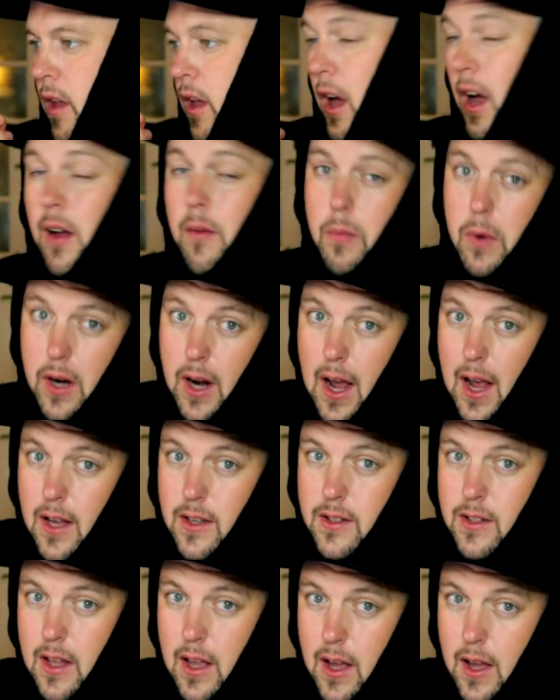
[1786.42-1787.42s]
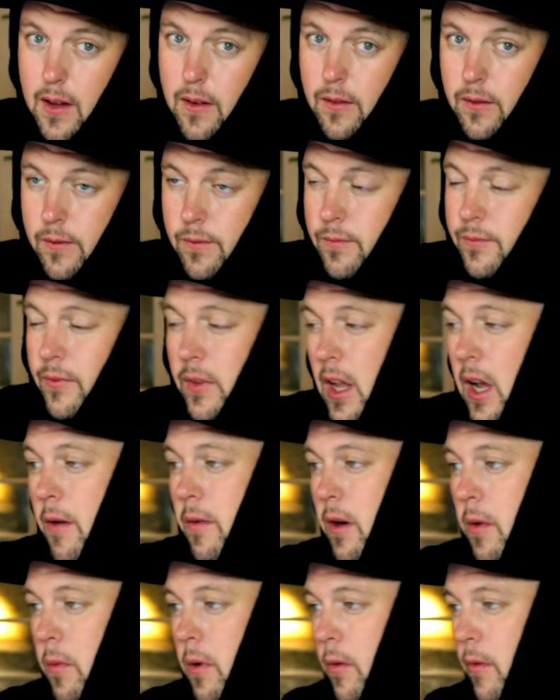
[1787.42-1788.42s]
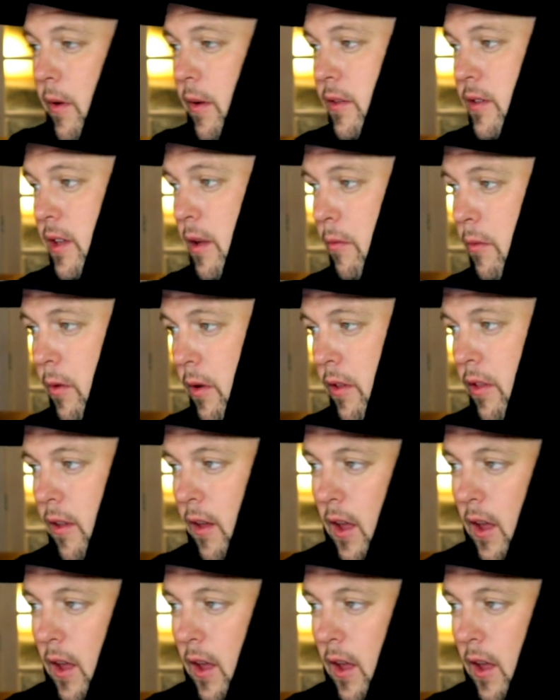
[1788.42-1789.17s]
I've been asked that how many people I've slept with